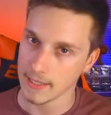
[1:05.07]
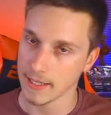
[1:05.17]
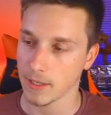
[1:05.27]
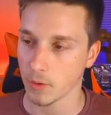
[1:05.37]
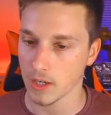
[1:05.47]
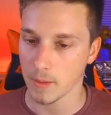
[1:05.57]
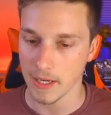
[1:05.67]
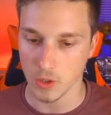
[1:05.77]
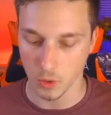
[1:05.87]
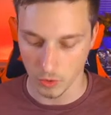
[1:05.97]
And I wanted to
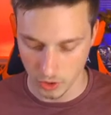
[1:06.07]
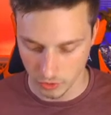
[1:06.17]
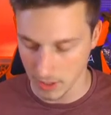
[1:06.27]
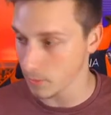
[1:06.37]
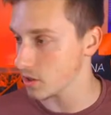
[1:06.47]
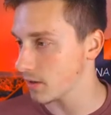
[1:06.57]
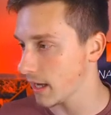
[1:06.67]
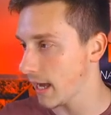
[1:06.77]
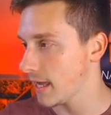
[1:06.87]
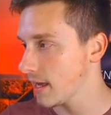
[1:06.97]
make sure the stream was
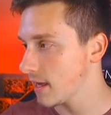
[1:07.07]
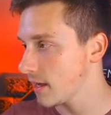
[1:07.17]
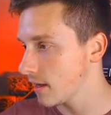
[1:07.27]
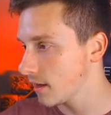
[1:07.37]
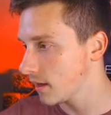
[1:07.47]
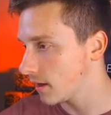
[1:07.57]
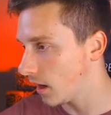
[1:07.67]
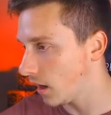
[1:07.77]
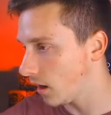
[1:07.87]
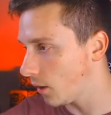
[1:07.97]
okay.
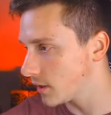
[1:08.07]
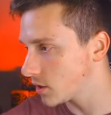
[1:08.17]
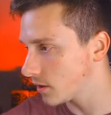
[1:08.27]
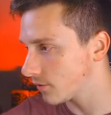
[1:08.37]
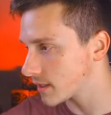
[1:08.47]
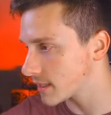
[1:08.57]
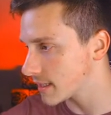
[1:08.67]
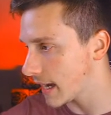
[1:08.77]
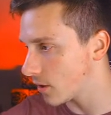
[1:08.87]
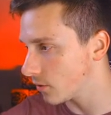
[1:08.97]
How are we doing for
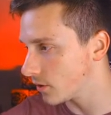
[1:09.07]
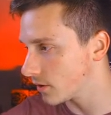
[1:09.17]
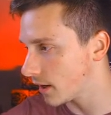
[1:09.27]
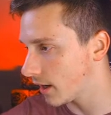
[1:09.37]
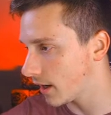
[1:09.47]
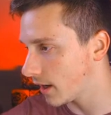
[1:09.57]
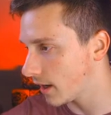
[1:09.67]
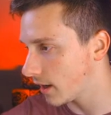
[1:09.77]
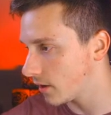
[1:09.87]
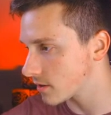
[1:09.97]
sound?
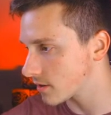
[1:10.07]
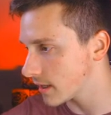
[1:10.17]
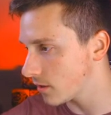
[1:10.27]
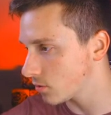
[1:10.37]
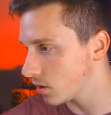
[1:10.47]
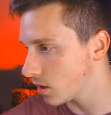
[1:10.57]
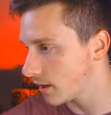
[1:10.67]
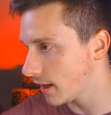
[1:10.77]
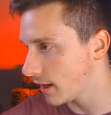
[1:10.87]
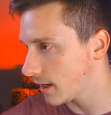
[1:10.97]
Is the sound all
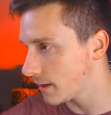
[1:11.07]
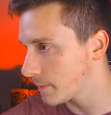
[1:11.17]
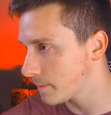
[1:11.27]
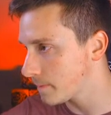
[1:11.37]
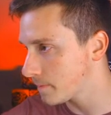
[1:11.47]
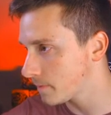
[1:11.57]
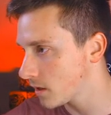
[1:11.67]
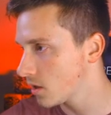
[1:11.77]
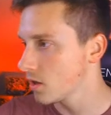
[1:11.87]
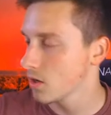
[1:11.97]
okay?
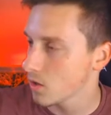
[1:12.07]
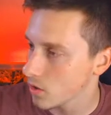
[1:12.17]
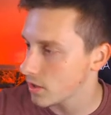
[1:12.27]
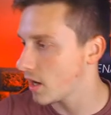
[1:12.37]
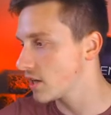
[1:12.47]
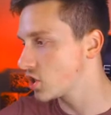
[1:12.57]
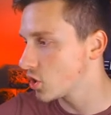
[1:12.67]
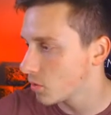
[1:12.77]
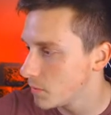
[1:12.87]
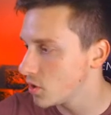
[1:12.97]
Got the nice
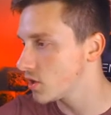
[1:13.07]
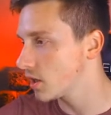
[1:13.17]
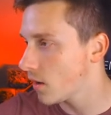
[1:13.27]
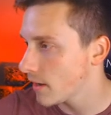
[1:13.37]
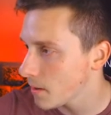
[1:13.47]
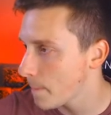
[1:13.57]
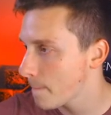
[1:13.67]
chill music going.